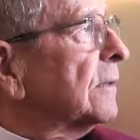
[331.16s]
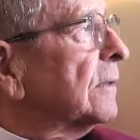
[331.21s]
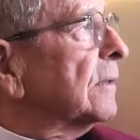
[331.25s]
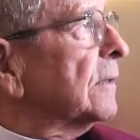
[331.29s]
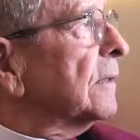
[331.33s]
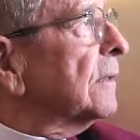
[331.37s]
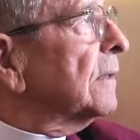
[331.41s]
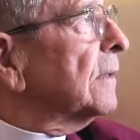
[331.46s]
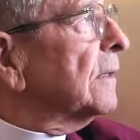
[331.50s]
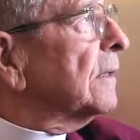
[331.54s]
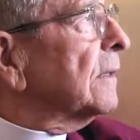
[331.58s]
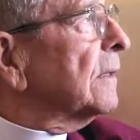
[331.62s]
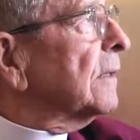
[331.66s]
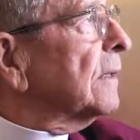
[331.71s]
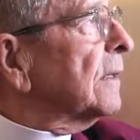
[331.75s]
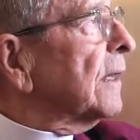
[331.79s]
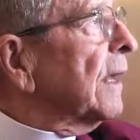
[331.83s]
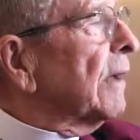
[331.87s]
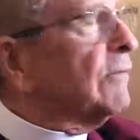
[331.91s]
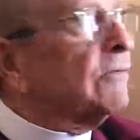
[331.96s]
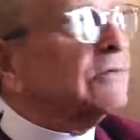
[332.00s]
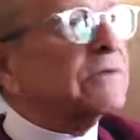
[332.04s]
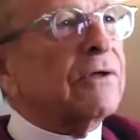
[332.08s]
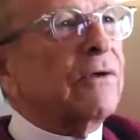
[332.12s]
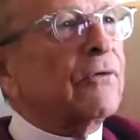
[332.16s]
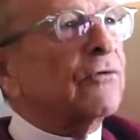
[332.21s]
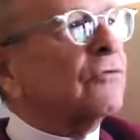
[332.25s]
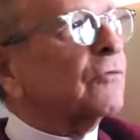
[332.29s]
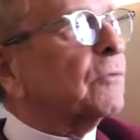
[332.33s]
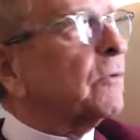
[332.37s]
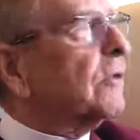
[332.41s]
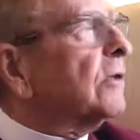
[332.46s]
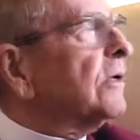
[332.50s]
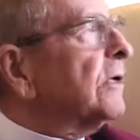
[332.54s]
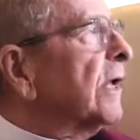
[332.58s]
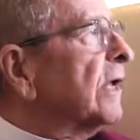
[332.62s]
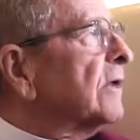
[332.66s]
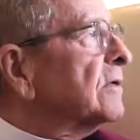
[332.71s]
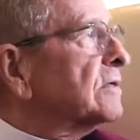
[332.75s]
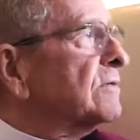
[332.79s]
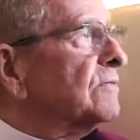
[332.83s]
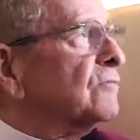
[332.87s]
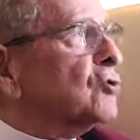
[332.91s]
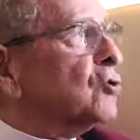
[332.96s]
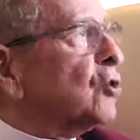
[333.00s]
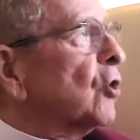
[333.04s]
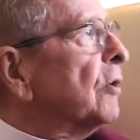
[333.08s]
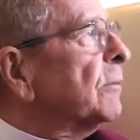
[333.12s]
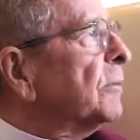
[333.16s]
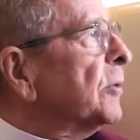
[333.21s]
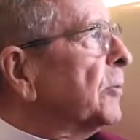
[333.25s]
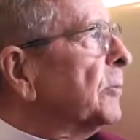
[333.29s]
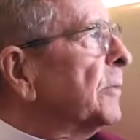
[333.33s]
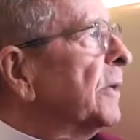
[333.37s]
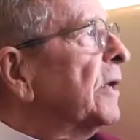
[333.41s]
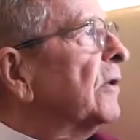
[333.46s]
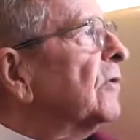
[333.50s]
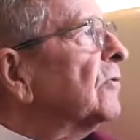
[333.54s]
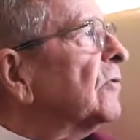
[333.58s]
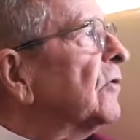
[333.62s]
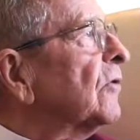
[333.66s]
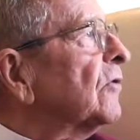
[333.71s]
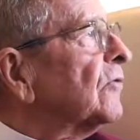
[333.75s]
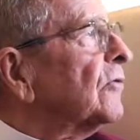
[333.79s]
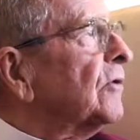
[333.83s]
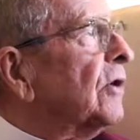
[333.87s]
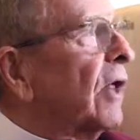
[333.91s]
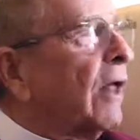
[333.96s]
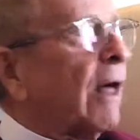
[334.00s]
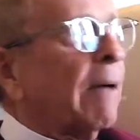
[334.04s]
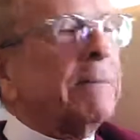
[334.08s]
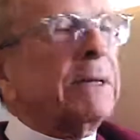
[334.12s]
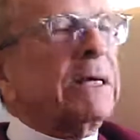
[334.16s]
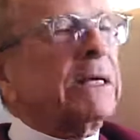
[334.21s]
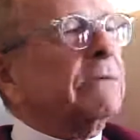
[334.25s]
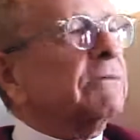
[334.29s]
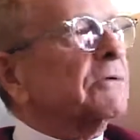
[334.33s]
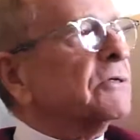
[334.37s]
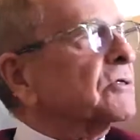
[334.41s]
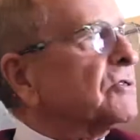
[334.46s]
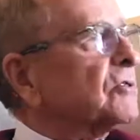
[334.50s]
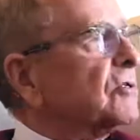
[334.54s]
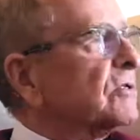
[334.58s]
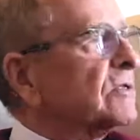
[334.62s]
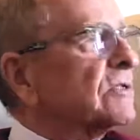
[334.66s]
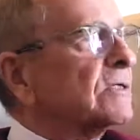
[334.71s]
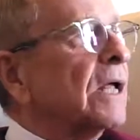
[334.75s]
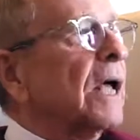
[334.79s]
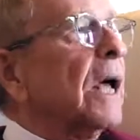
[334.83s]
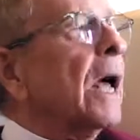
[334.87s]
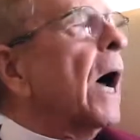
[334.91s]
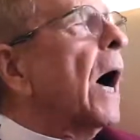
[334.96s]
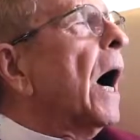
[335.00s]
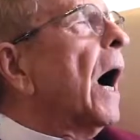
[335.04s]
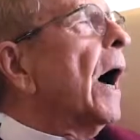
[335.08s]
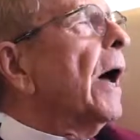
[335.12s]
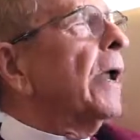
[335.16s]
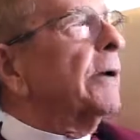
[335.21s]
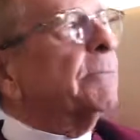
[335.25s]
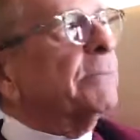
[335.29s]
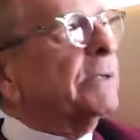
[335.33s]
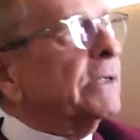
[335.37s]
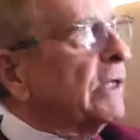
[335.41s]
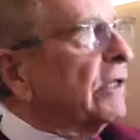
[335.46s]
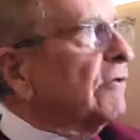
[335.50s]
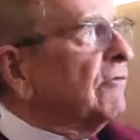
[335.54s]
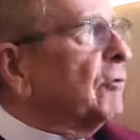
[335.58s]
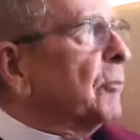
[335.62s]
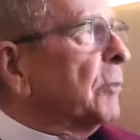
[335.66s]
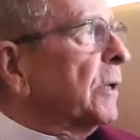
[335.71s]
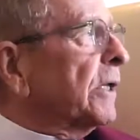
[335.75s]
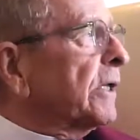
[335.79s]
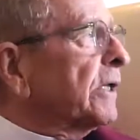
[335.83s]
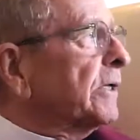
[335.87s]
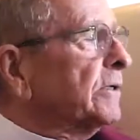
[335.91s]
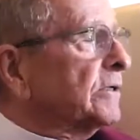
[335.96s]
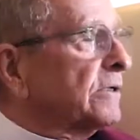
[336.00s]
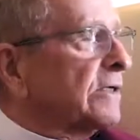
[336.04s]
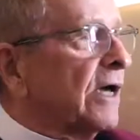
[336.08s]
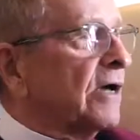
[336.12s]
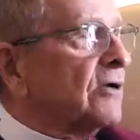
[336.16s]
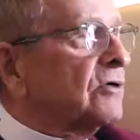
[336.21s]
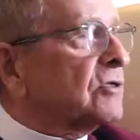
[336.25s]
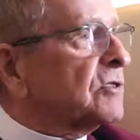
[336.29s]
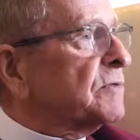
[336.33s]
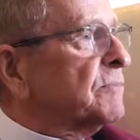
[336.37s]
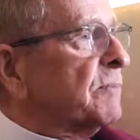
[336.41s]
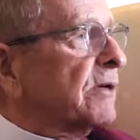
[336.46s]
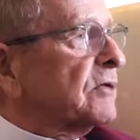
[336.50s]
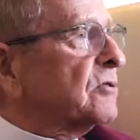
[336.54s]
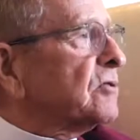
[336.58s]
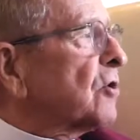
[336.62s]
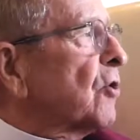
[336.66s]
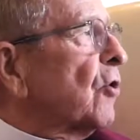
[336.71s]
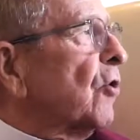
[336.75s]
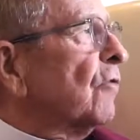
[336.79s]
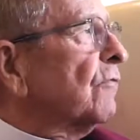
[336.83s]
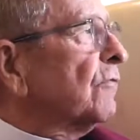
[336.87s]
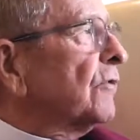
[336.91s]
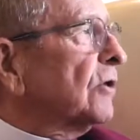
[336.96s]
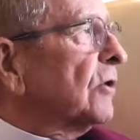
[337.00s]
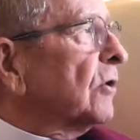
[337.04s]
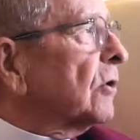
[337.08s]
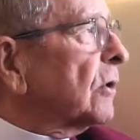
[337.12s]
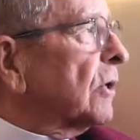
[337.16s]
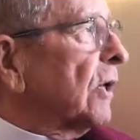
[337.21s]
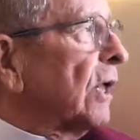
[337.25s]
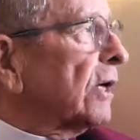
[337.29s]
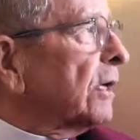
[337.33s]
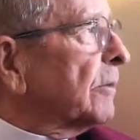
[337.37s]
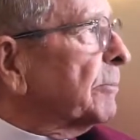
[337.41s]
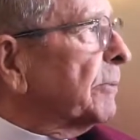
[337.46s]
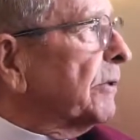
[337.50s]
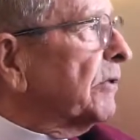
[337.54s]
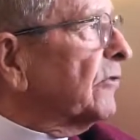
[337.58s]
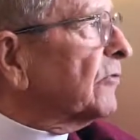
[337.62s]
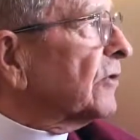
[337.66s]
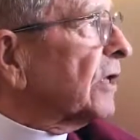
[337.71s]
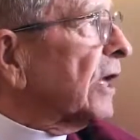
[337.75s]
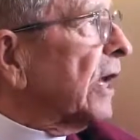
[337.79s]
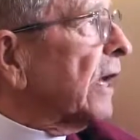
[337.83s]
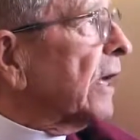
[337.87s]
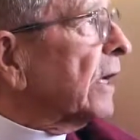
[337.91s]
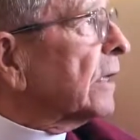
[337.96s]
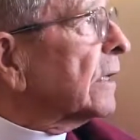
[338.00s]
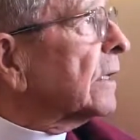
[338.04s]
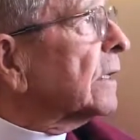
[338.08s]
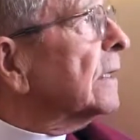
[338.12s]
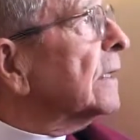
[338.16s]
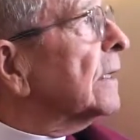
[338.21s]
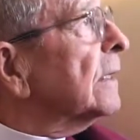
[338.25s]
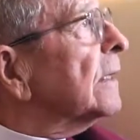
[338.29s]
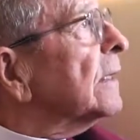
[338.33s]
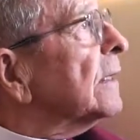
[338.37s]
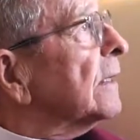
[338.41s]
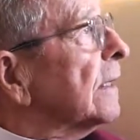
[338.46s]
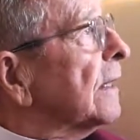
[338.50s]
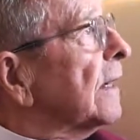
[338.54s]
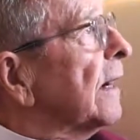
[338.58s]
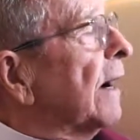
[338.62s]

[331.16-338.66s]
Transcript: Oh my goodness. Those were the days of German measles, and all. I mean, right. it was just unbelievably contagious. Makes COVID look like a piece of cake. Right.